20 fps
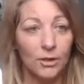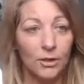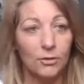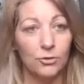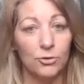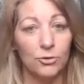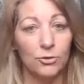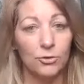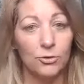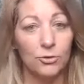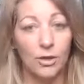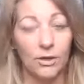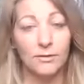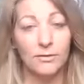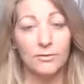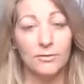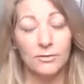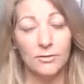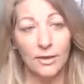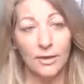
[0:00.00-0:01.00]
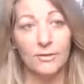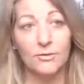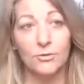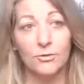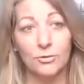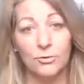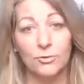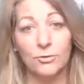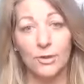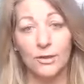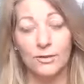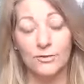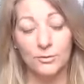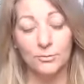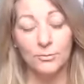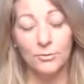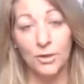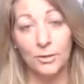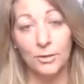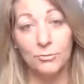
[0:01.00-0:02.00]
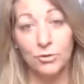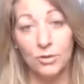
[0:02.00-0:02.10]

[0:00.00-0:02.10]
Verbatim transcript: You kind of tend to do that sometimes.